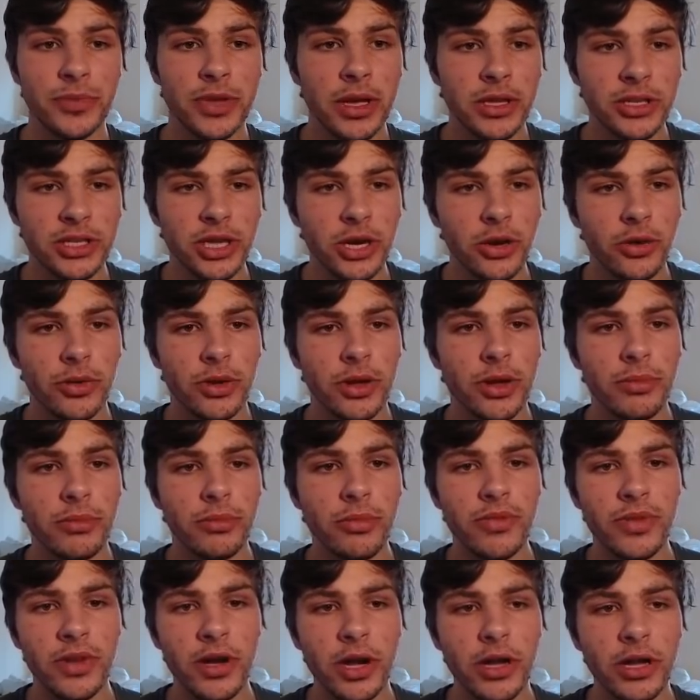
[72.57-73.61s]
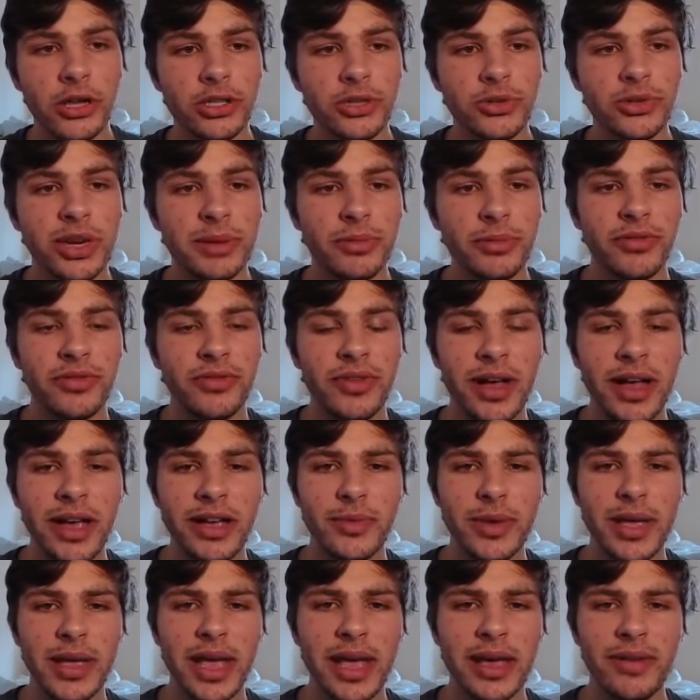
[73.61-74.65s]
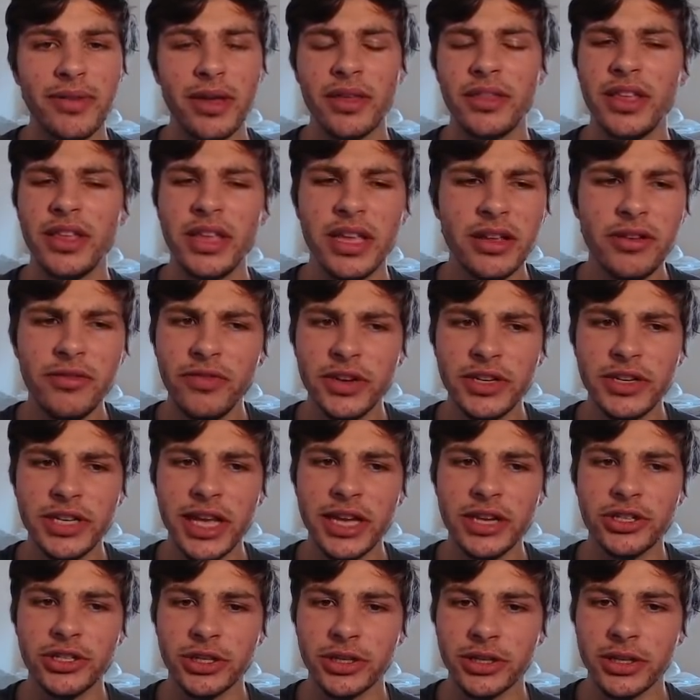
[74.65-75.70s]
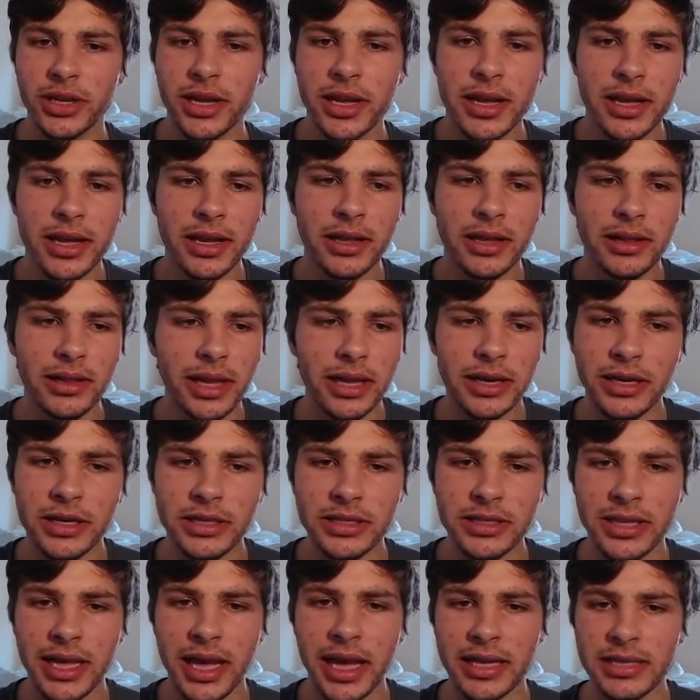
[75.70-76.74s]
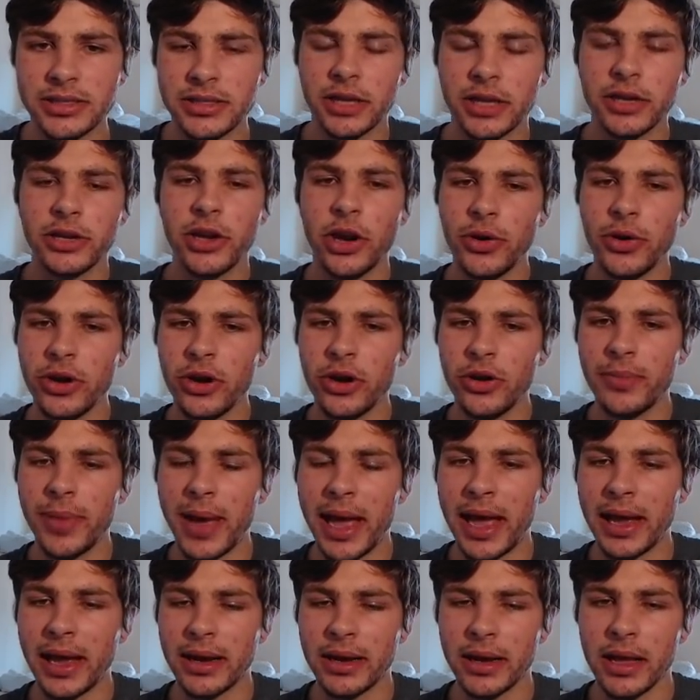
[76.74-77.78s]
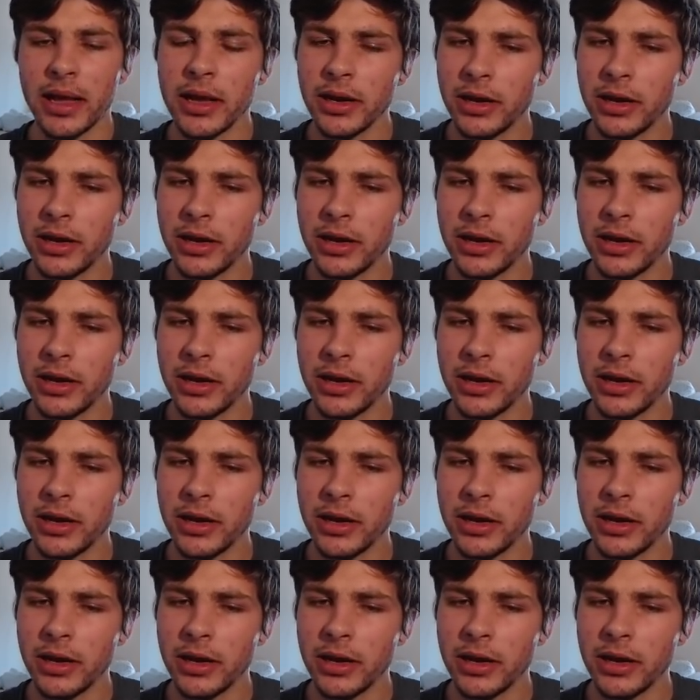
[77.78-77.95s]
So, moving on to number five, we have The Invitation, Gluttonous Guest, Courier Bat.